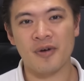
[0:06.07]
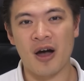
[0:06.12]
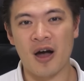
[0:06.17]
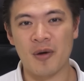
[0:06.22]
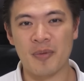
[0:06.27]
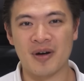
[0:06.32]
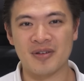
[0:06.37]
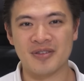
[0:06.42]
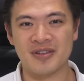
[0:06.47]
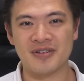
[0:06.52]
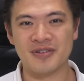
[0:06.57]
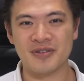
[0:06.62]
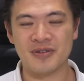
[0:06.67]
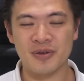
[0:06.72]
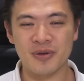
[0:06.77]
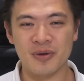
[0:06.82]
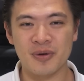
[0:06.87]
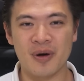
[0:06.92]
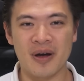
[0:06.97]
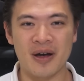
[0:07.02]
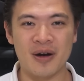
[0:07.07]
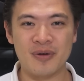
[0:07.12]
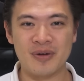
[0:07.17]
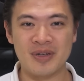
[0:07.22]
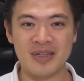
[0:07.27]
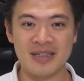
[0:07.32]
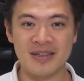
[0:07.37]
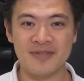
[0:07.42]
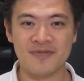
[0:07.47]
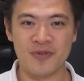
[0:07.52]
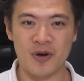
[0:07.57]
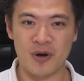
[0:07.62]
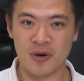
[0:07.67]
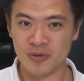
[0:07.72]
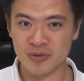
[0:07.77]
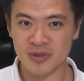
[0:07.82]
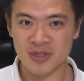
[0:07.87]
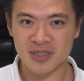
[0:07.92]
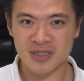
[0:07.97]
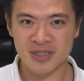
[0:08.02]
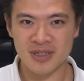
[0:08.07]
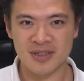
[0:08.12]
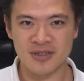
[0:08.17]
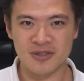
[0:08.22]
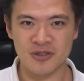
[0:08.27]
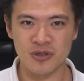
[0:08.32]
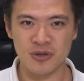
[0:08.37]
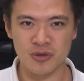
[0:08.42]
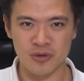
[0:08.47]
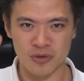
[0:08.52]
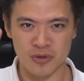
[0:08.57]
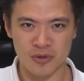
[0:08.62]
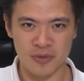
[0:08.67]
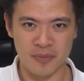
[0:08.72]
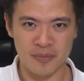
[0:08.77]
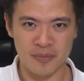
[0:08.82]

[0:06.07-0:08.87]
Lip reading: about their new LE phones too.